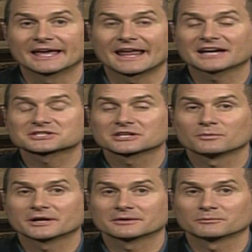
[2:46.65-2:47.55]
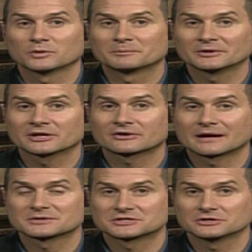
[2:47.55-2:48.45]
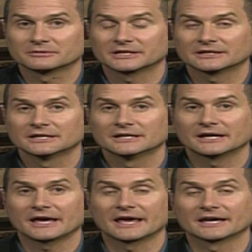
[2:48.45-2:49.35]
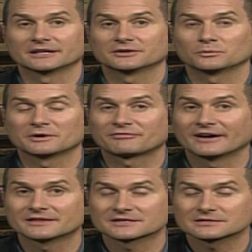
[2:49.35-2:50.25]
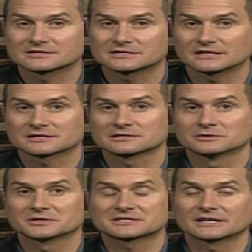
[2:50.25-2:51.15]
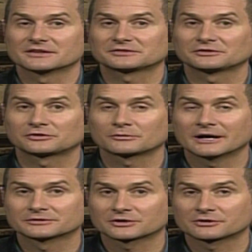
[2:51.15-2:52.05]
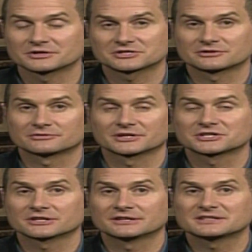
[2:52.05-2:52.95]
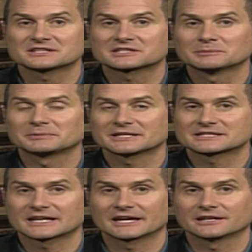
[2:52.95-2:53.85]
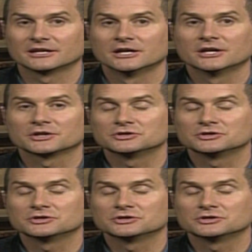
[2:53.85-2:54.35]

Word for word: And actually, what, what Billy Graham is doing, and we find this in C.S. Lewis, and this is throughout the Christian tradition, is he's simply saying,